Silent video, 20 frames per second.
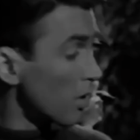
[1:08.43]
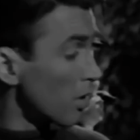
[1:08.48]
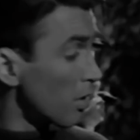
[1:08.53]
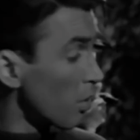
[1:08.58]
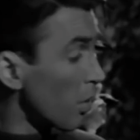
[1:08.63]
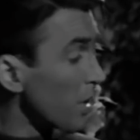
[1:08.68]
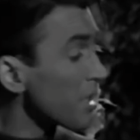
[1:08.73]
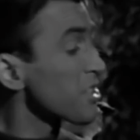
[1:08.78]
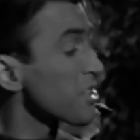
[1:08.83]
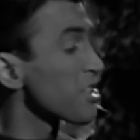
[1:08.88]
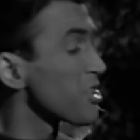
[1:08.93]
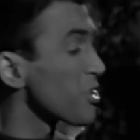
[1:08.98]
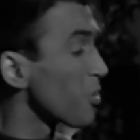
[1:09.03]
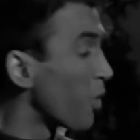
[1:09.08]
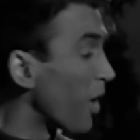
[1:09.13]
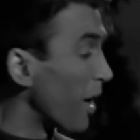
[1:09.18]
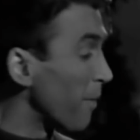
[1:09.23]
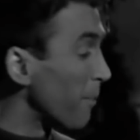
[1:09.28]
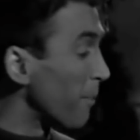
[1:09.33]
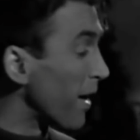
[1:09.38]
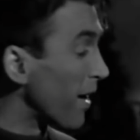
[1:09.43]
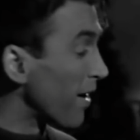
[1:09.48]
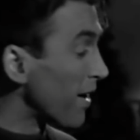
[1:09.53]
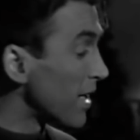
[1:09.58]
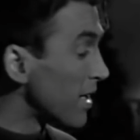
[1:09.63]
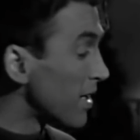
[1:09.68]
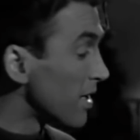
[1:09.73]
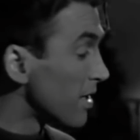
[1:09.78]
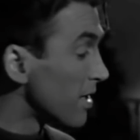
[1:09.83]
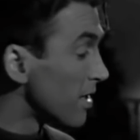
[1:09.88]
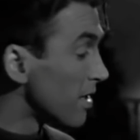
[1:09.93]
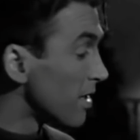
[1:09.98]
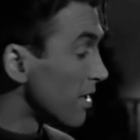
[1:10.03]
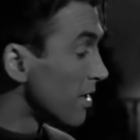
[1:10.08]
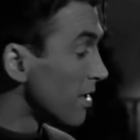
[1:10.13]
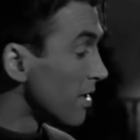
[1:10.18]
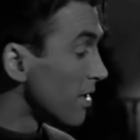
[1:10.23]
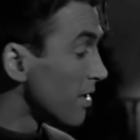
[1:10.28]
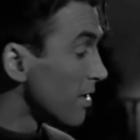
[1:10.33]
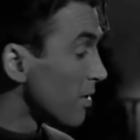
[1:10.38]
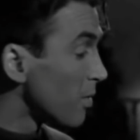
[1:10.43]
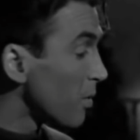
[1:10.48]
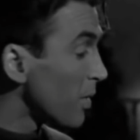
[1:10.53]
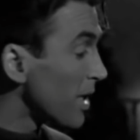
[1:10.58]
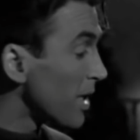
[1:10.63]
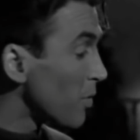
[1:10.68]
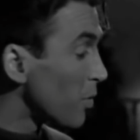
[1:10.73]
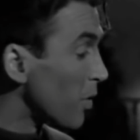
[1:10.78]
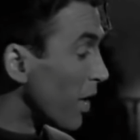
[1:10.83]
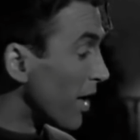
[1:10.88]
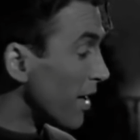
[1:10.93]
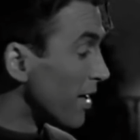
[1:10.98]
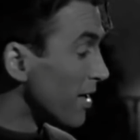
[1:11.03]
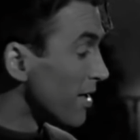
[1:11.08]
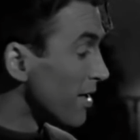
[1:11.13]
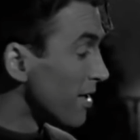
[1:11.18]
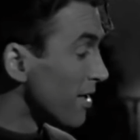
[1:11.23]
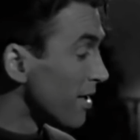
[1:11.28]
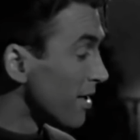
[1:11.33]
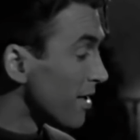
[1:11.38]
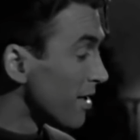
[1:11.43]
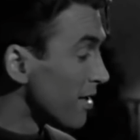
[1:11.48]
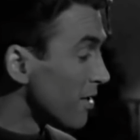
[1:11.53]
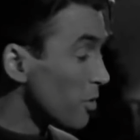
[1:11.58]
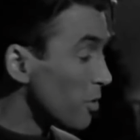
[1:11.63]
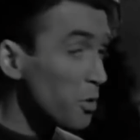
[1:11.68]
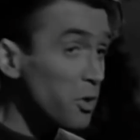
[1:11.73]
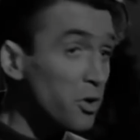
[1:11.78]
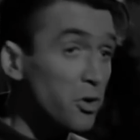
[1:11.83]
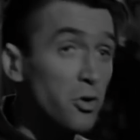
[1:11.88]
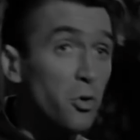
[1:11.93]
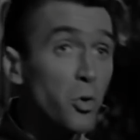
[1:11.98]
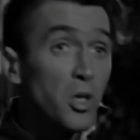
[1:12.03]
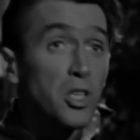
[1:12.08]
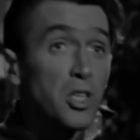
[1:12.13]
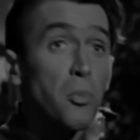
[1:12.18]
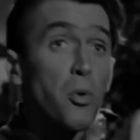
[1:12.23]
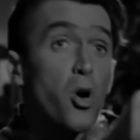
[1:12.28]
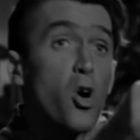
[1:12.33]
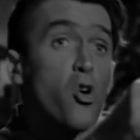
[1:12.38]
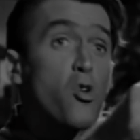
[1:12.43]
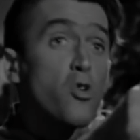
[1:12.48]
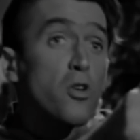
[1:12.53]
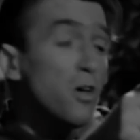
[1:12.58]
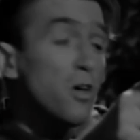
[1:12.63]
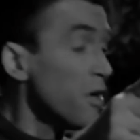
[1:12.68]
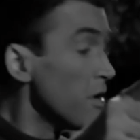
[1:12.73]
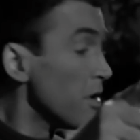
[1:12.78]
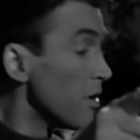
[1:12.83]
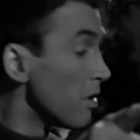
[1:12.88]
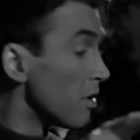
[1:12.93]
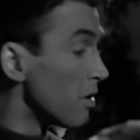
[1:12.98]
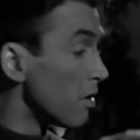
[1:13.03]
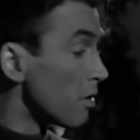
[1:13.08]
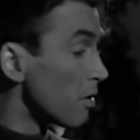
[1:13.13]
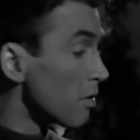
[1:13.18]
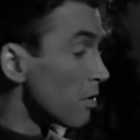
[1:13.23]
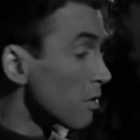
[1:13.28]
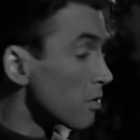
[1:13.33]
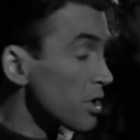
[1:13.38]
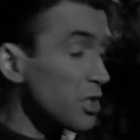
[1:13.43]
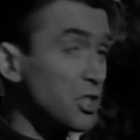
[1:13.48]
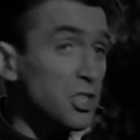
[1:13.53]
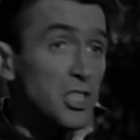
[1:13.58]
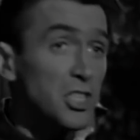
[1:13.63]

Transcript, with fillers: What is it you want, Barry? What do you want? You want the moon? Just say